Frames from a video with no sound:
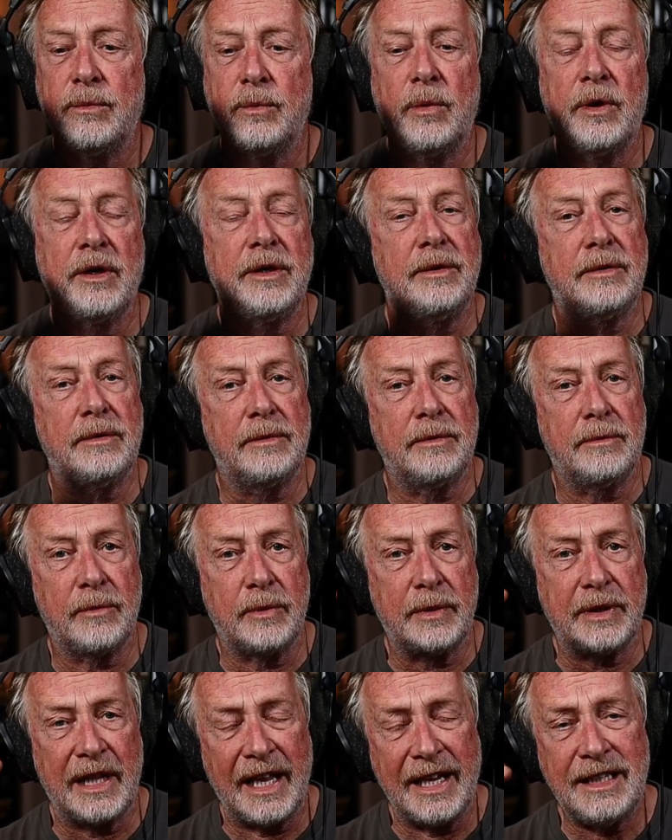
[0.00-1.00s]
when
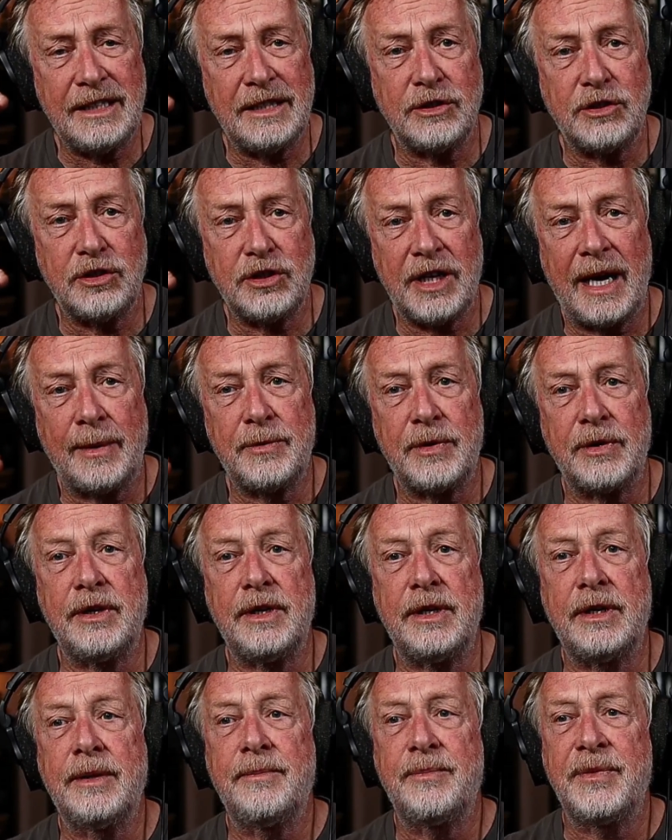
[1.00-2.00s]
when Langton
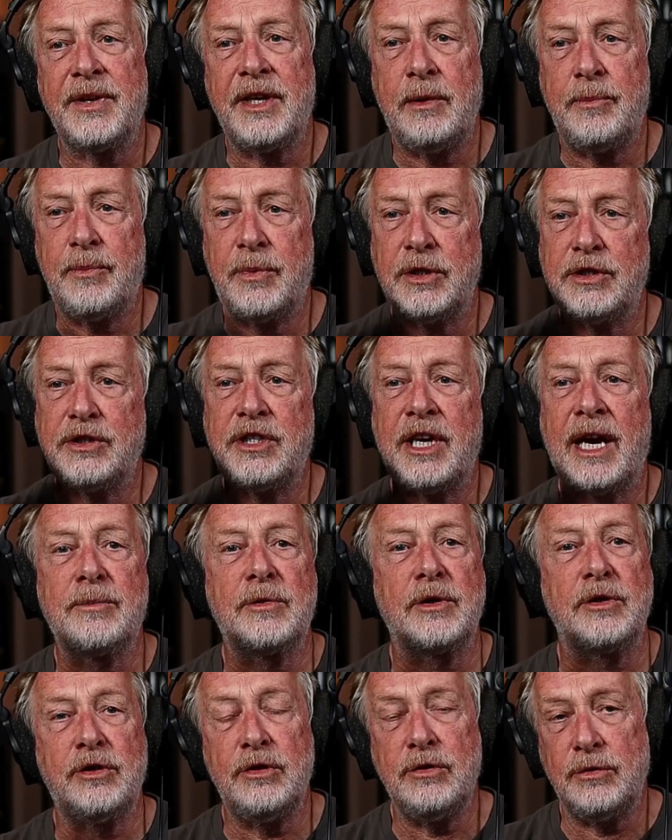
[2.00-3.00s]
chaptered it, he put
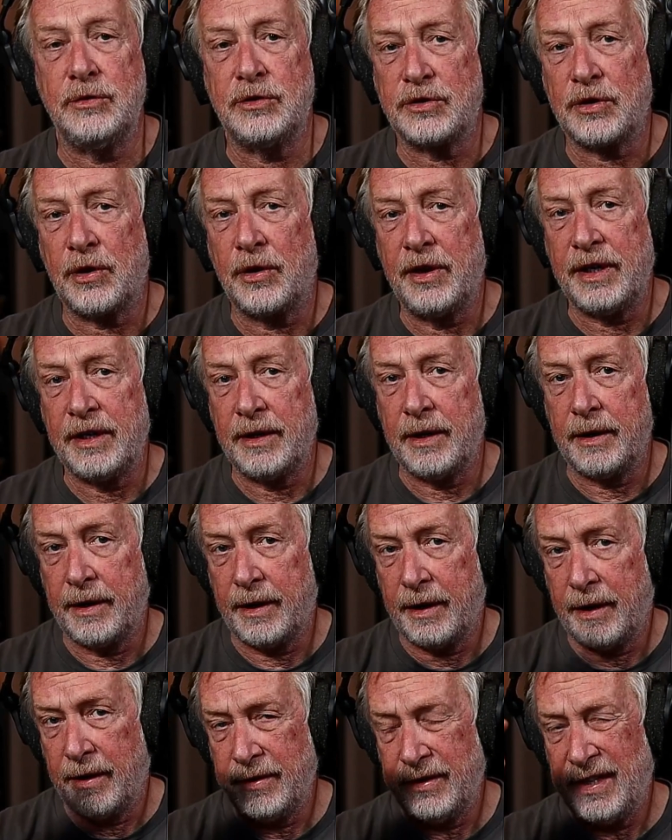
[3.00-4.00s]
chapter two starting
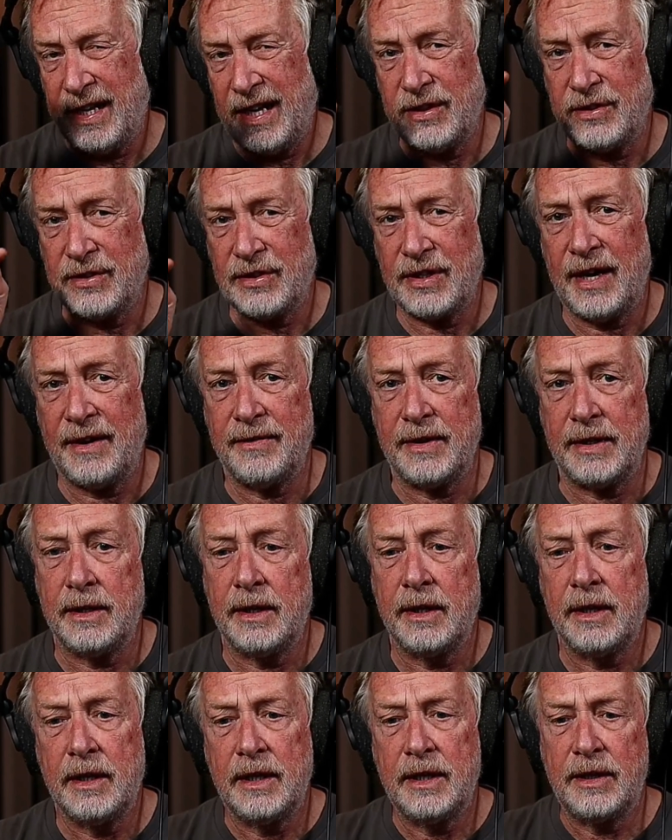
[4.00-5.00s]
on day seven.
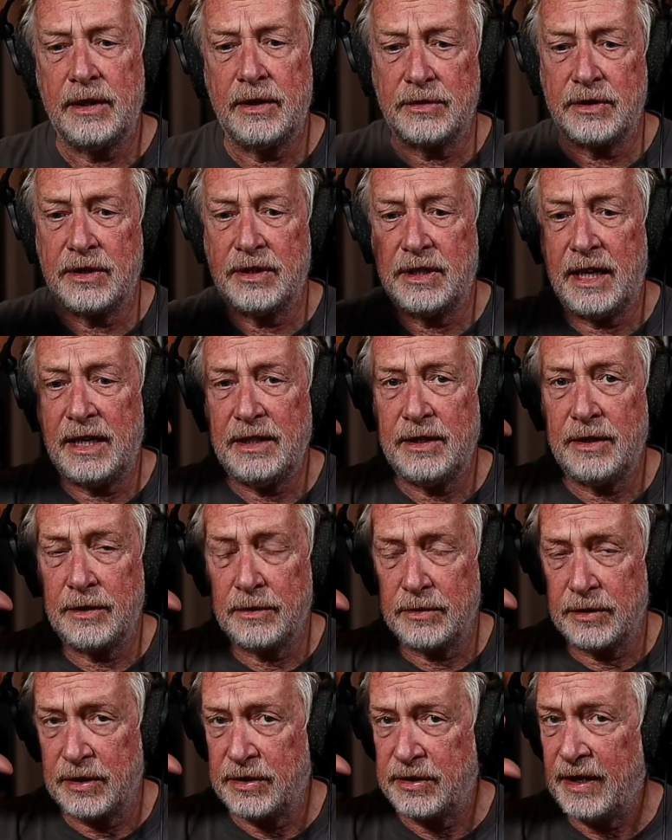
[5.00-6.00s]
There's a day,
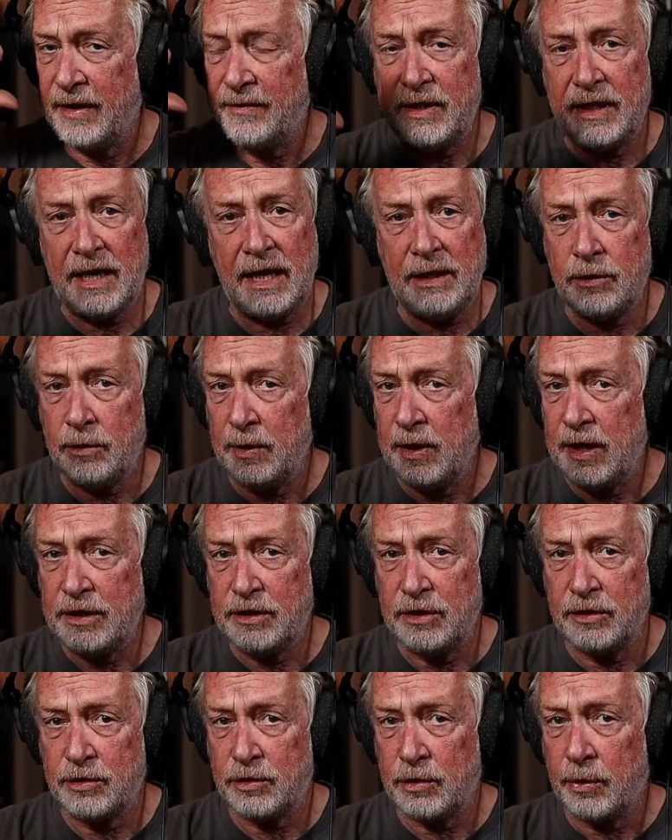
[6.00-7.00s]
there's a seven day
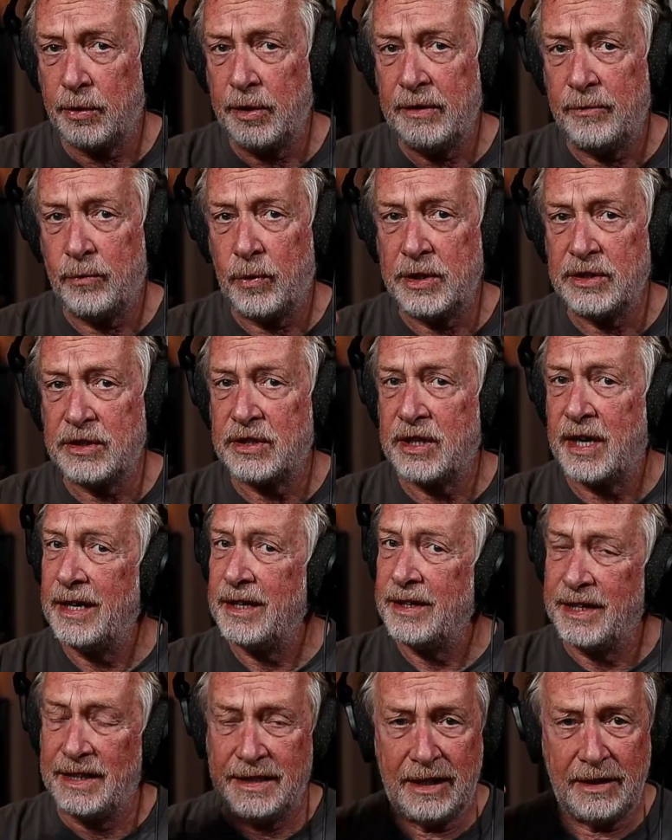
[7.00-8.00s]
creation story of one
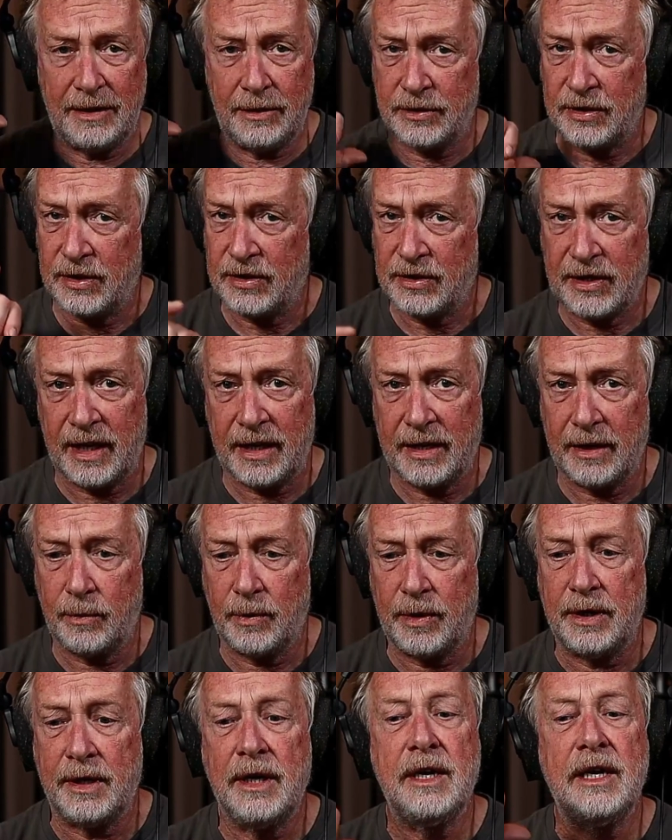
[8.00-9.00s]
style, and then there's a
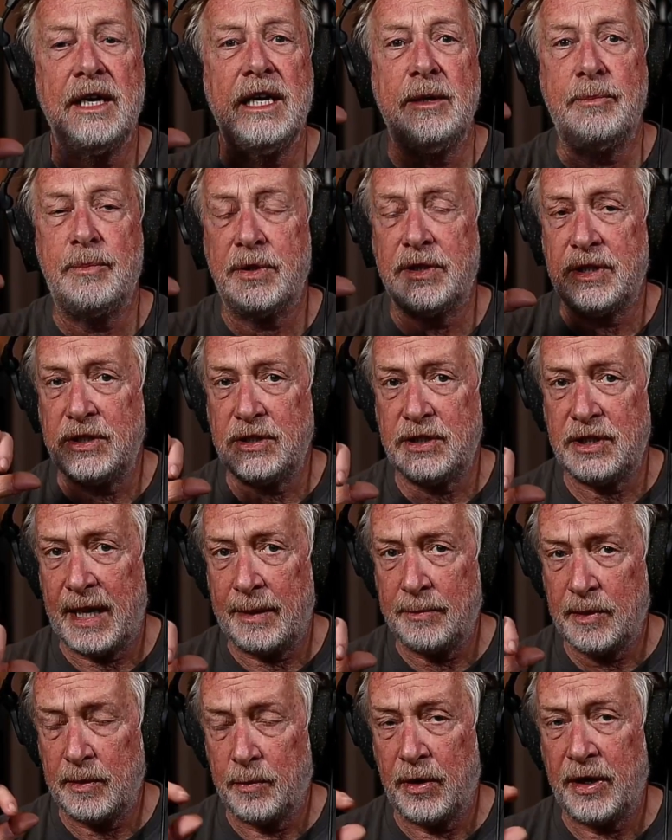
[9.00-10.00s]
second one. He put the
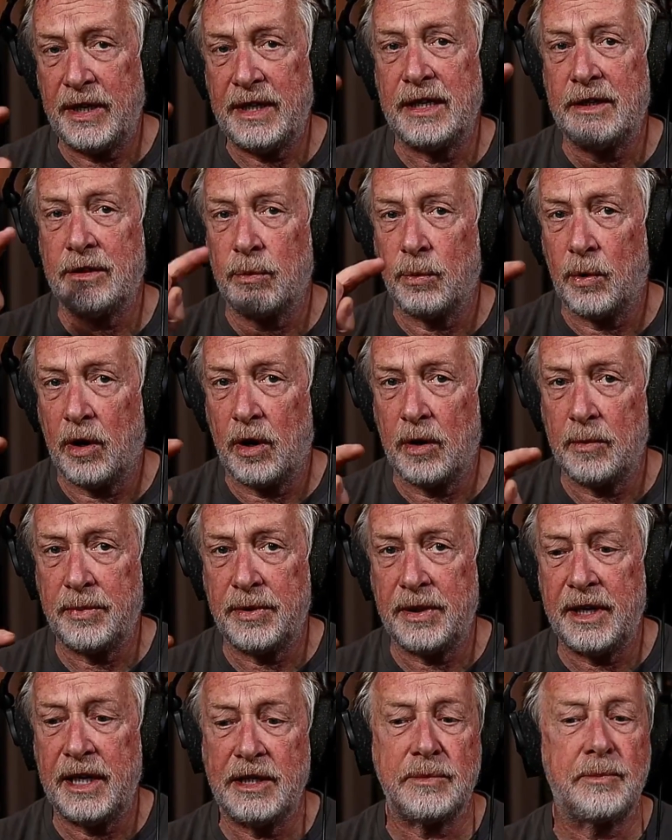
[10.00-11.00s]
chapter break in the wrong
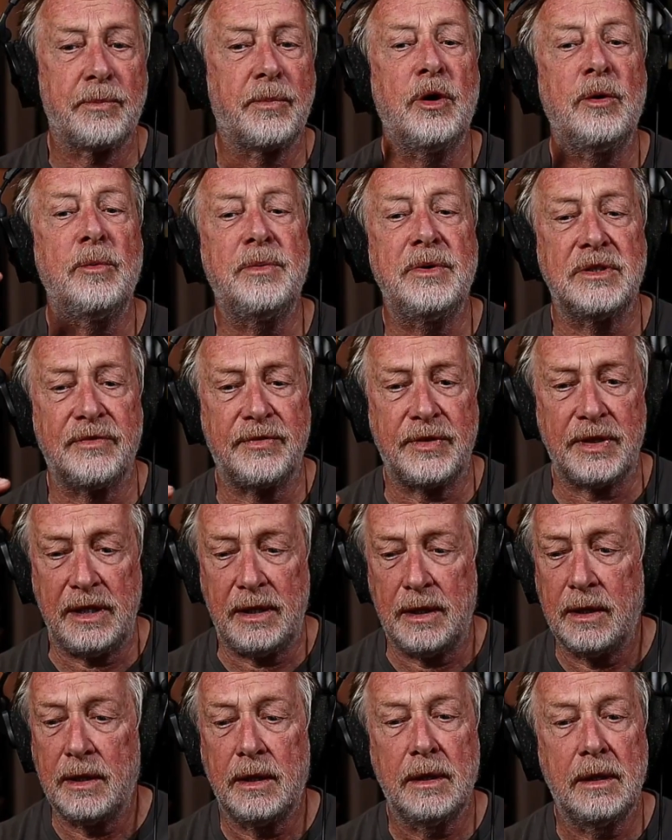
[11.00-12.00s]
place
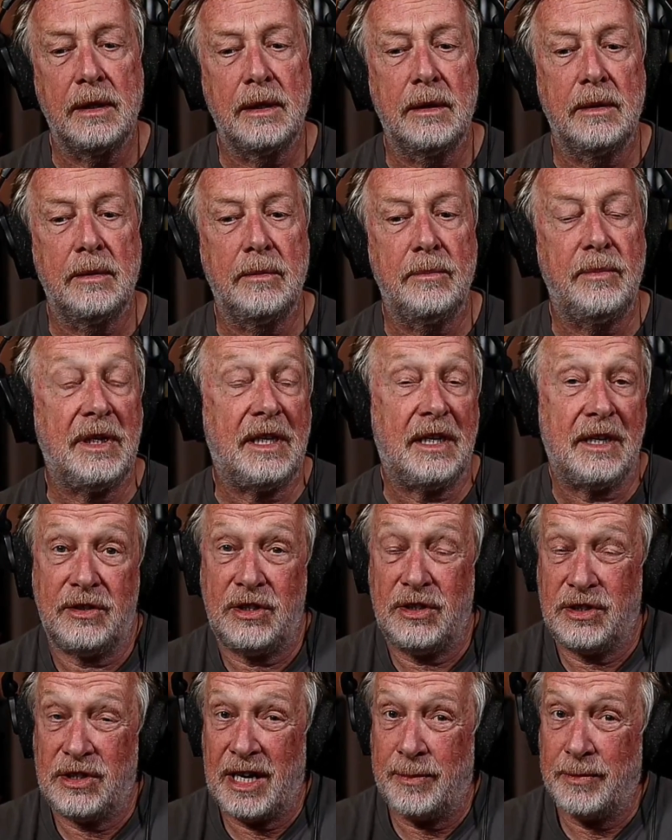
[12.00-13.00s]
purposefully
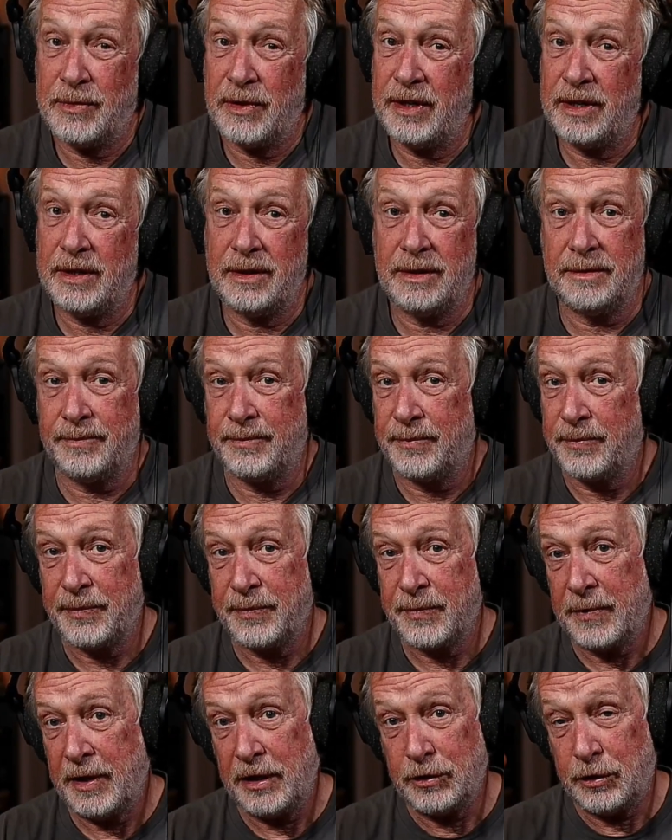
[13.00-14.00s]
because he chaptered
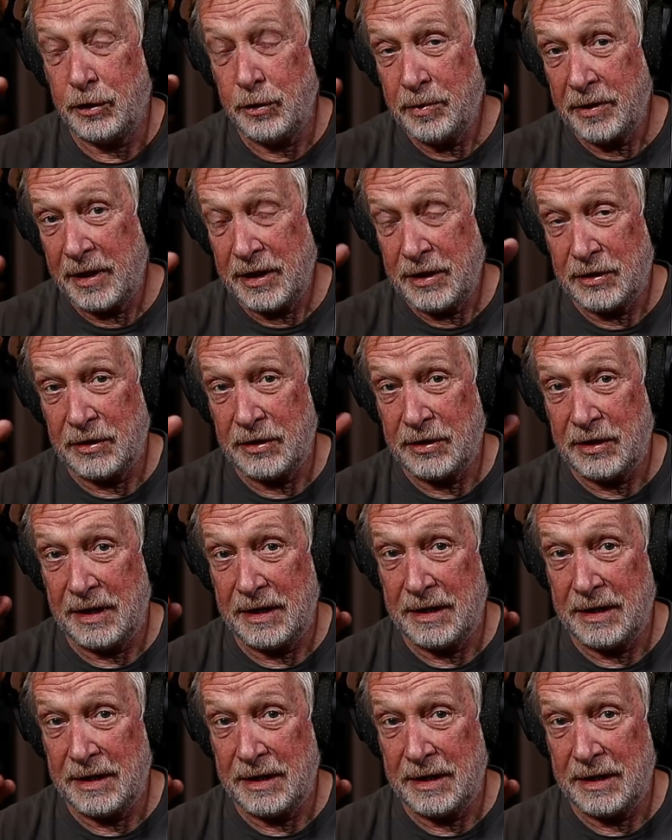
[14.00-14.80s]
in two places